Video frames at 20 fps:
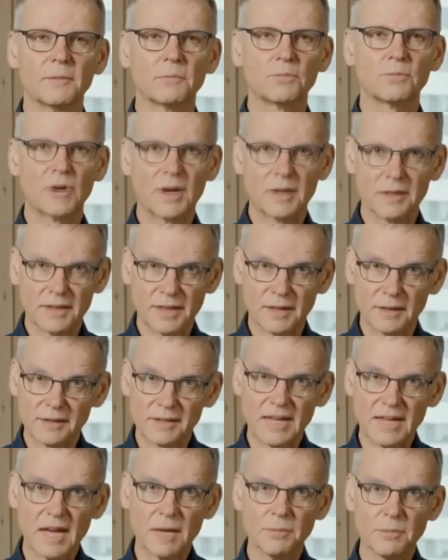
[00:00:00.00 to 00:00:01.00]
press
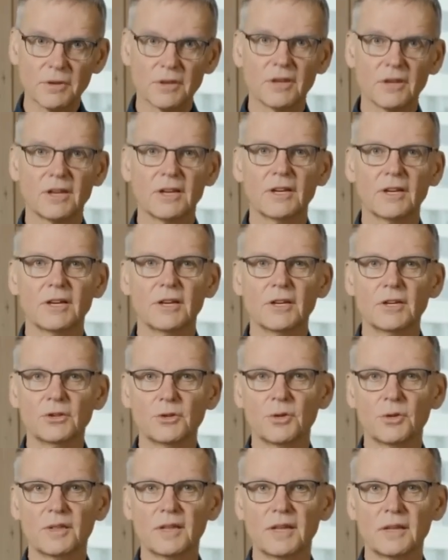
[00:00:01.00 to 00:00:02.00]
Escape
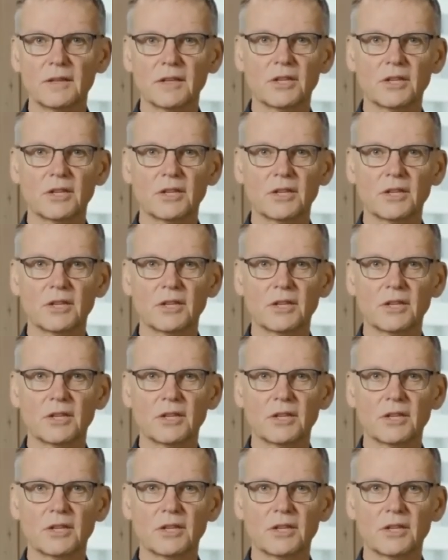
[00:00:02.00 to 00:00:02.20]
to see the